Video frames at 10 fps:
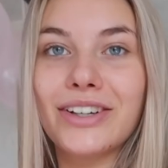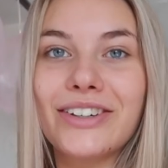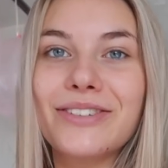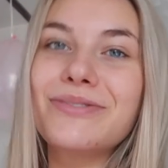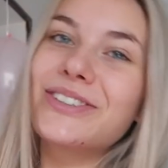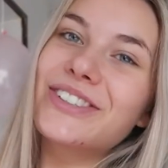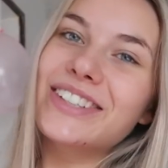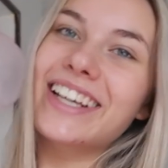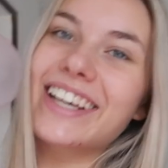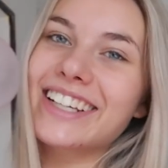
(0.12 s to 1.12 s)
Good
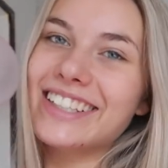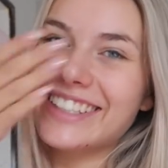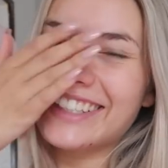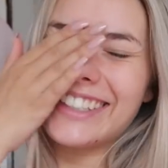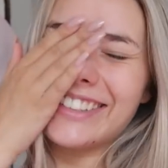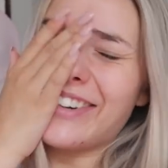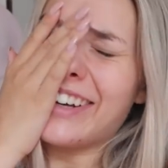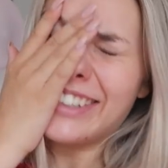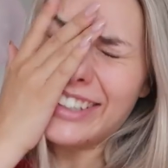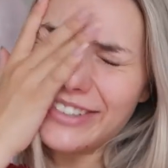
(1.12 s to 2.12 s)
morning,
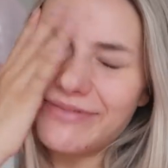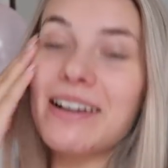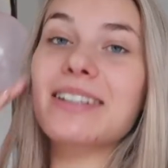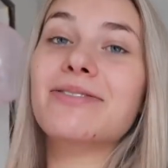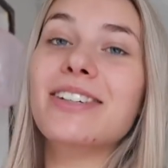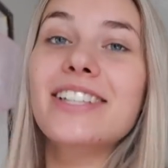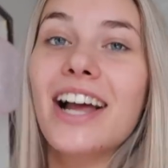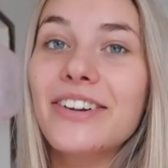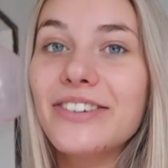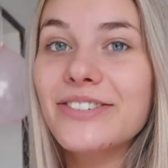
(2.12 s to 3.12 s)
welcome back to my
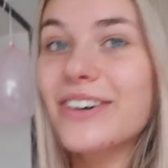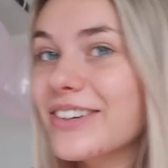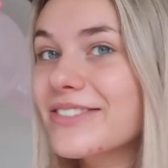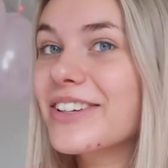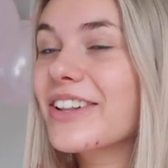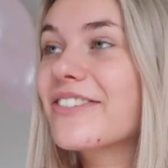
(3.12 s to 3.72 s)
channel, welcome to